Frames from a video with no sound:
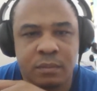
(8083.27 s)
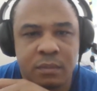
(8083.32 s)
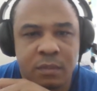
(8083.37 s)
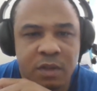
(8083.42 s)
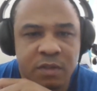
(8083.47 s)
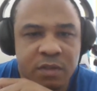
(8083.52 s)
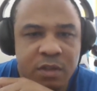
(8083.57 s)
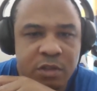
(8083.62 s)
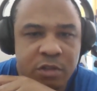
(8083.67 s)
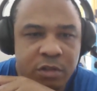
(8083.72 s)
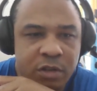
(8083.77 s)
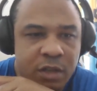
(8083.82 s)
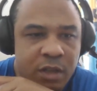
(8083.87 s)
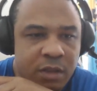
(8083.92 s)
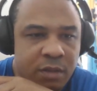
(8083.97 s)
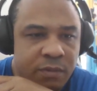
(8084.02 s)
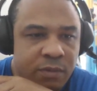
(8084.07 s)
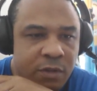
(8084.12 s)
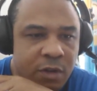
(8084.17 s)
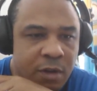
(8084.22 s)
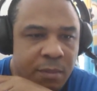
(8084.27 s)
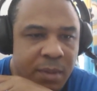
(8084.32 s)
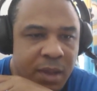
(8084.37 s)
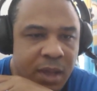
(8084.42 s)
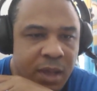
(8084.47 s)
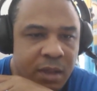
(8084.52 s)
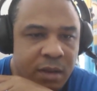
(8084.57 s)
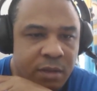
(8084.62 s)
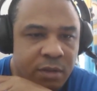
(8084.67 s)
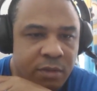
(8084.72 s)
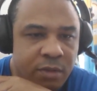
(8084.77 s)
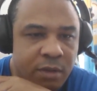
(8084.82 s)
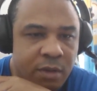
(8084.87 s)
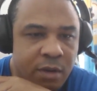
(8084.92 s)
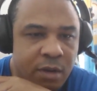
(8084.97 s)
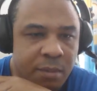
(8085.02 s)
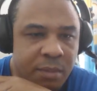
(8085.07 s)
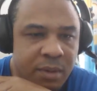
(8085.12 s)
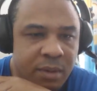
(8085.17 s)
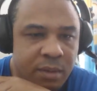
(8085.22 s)
Essentially, the format is
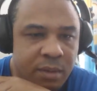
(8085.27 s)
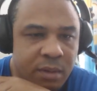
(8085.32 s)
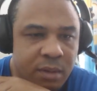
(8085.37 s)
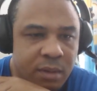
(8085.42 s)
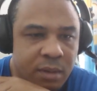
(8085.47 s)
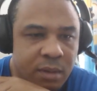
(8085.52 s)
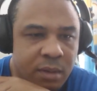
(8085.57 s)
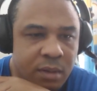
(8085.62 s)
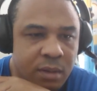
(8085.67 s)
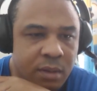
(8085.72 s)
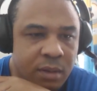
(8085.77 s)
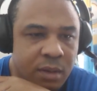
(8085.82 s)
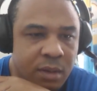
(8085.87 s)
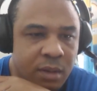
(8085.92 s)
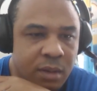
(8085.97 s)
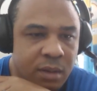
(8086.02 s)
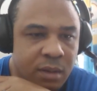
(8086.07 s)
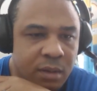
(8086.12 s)
theorem. Okay.